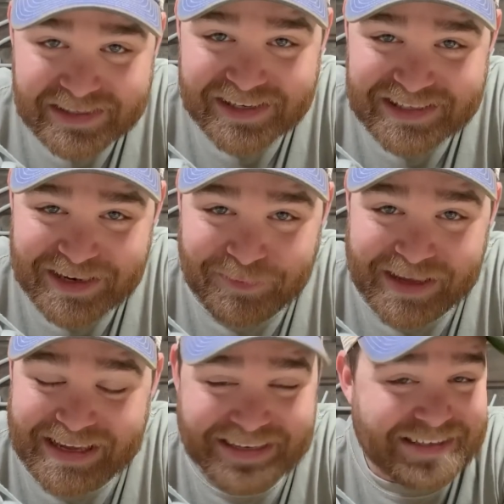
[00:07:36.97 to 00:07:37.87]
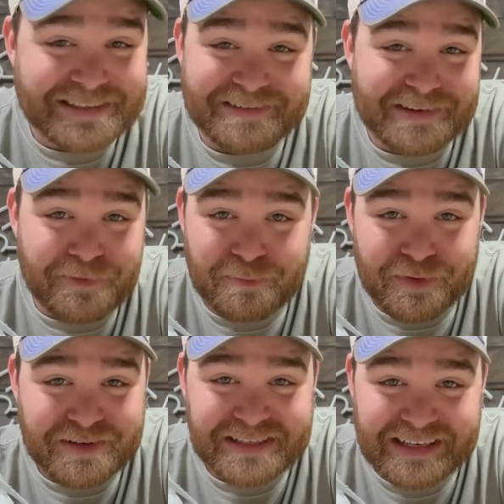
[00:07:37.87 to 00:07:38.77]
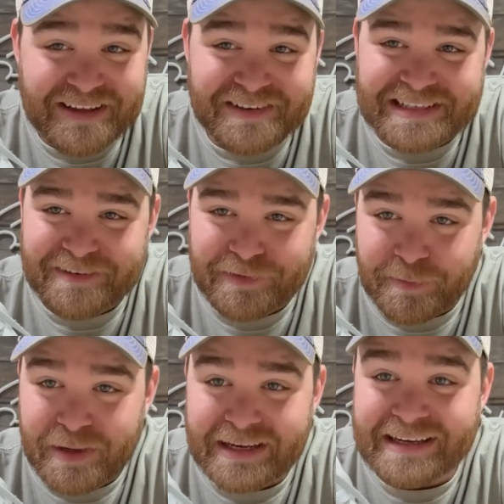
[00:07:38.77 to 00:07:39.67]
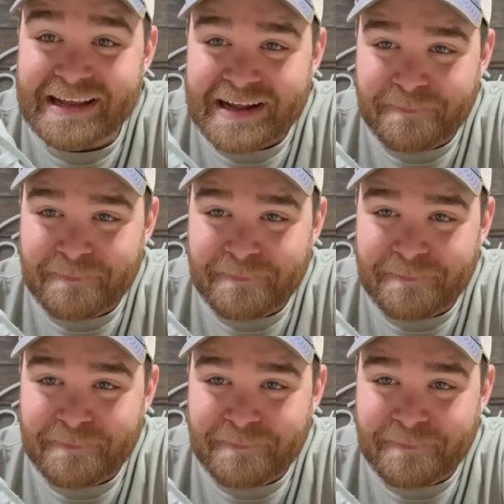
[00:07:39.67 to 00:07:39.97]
to see if we could get a dis- different person to give us a different opinion,